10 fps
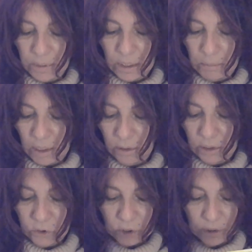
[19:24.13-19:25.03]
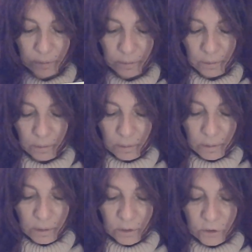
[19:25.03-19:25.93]
being marriage.
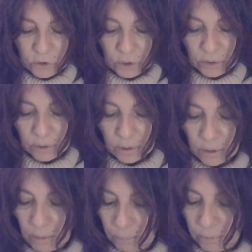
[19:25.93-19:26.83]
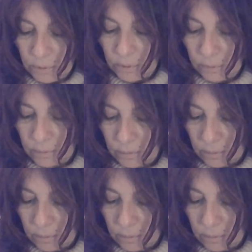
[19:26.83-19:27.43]
Here's your Emperor.